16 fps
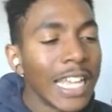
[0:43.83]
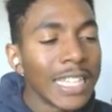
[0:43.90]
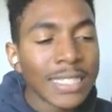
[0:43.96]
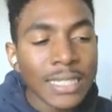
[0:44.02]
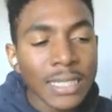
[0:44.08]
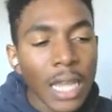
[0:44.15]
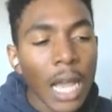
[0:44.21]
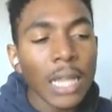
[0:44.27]

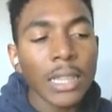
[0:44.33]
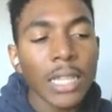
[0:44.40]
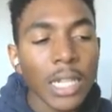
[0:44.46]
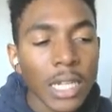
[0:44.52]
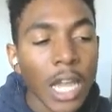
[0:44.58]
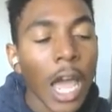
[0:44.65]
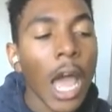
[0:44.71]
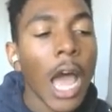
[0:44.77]
It's not the
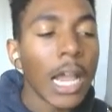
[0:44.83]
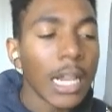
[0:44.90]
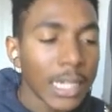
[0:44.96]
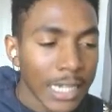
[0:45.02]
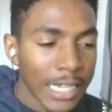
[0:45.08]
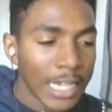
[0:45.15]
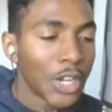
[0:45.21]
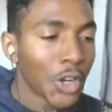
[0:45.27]

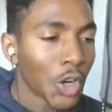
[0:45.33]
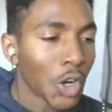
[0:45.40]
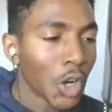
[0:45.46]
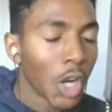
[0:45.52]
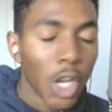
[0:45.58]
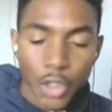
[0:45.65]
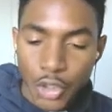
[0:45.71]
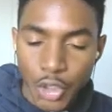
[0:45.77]
god
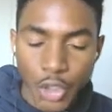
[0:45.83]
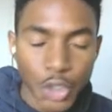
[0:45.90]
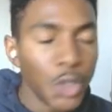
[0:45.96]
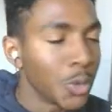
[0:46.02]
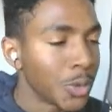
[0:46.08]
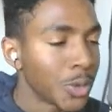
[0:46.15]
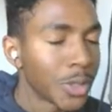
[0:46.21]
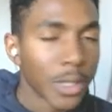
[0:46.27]
tier
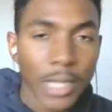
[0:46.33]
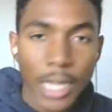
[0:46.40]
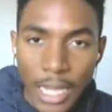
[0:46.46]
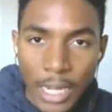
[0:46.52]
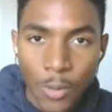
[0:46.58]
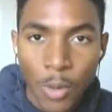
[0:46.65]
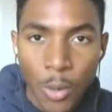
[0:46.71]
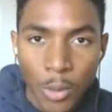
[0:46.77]
juice that
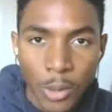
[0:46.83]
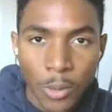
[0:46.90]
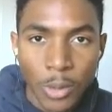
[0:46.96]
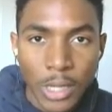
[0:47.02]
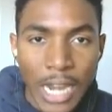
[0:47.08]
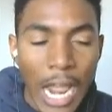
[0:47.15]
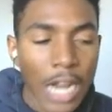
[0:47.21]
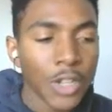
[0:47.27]
anyone
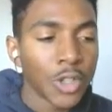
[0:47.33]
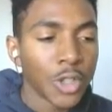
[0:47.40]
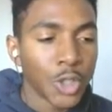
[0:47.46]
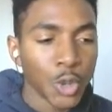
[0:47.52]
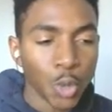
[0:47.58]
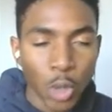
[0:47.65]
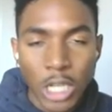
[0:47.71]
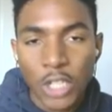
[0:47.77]
would naturally
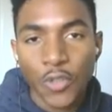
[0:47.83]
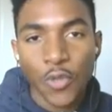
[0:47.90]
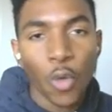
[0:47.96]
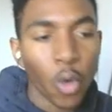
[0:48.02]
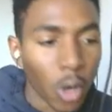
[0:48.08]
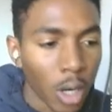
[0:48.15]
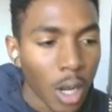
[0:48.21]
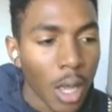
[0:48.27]
just reach
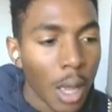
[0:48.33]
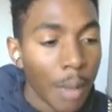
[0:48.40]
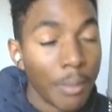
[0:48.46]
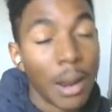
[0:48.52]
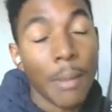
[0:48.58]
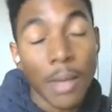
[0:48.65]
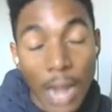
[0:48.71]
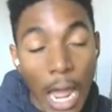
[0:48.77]
for,
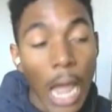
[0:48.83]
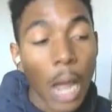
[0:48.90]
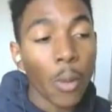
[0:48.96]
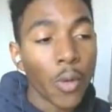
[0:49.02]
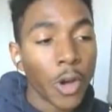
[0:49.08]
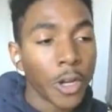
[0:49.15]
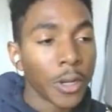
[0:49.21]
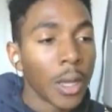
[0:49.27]
but I mean I
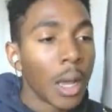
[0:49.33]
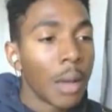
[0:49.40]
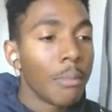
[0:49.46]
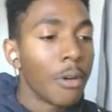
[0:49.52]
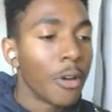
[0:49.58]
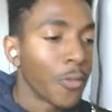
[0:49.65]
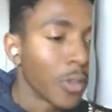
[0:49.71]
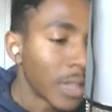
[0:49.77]
would.
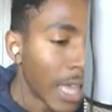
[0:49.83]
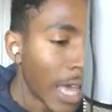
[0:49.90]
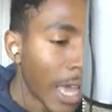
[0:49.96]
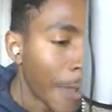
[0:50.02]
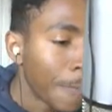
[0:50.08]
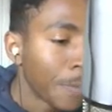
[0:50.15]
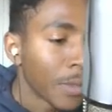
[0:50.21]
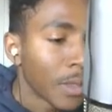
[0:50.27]
But for
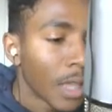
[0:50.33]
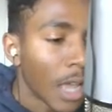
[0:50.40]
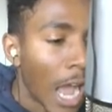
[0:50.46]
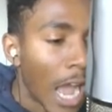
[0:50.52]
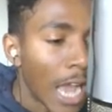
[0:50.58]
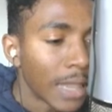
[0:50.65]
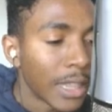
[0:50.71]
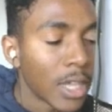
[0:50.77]
that,
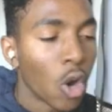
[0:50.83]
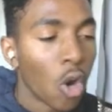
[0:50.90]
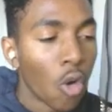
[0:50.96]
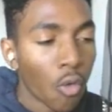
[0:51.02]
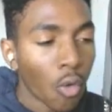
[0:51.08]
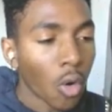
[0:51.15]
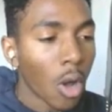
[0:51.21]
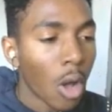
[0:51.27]
I think
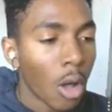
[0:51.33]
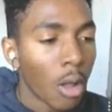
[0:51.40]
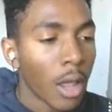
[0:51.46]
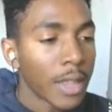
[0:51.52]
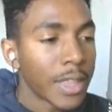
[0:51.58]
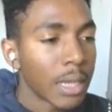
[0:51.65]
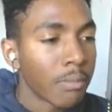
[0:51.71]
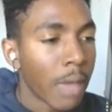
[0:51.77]

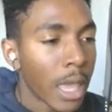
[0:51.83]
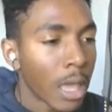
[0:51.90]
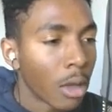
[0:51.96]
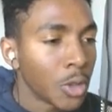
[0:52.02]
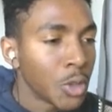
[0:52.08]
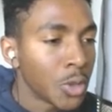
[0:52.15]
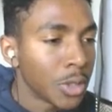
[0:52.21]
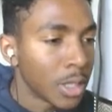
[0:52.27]

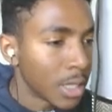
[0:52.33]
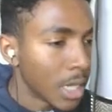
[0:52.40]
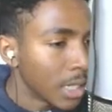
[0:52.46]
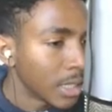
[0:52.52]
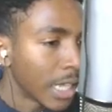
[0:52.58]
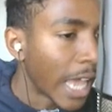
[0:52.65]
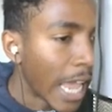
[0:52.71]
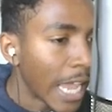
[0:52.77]
mango juice
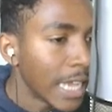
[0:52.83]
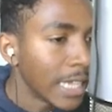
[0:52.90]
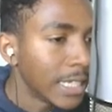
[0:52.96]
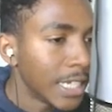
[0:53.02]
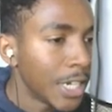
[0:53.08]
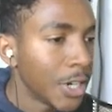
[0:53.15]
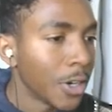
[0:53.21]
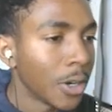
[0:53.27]
is an A
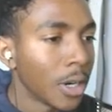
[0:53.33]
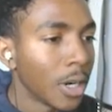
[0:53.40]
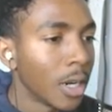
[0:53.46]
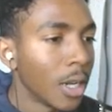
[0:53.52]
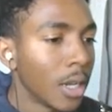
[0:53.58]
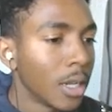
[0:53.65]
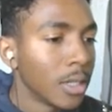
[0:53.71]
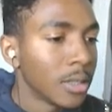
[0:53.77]
tier
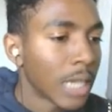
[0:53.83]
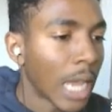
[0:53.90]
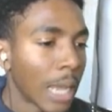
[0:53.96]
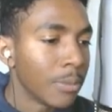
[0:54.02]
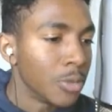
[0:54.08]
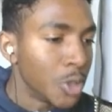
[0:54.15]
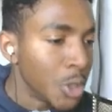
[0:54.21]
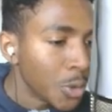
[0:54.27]

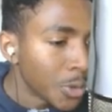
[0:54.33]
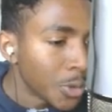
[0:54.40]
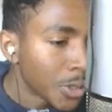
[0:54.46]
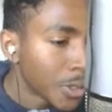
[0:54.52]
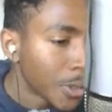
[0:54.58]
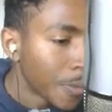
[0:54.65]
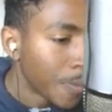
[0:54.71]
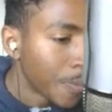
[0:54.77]
type juice.